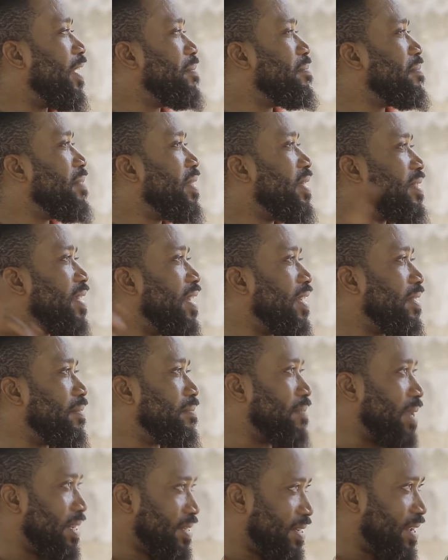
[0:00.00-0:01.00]
then meet
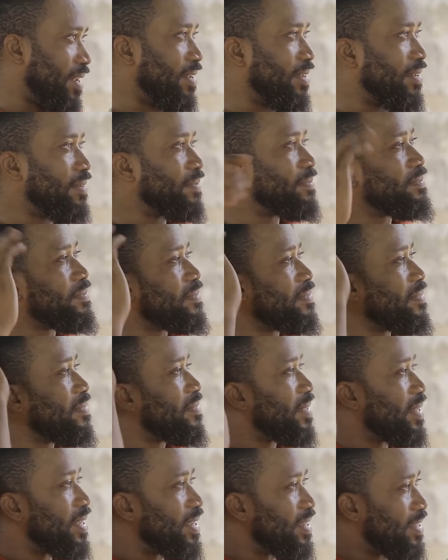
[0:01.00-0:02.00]
Martha.
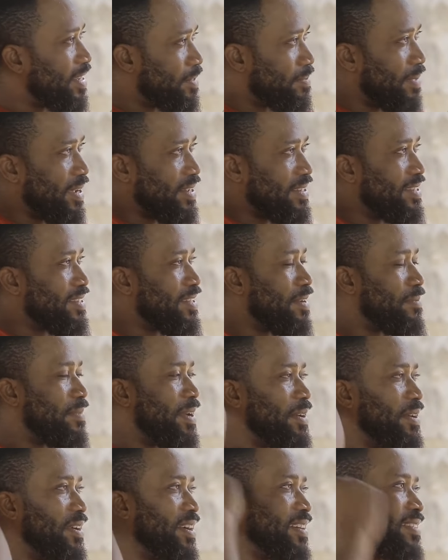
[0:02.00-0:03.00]
She's my sister,
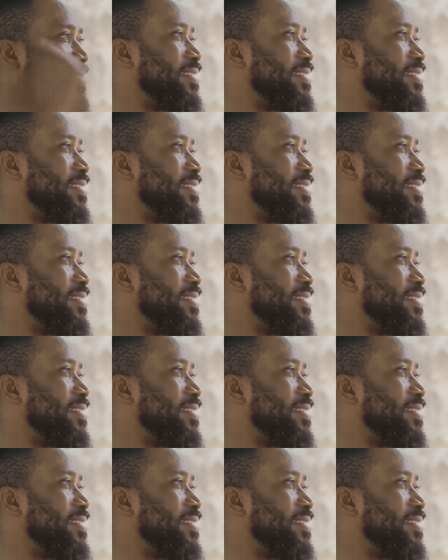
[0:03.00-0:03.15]
my younger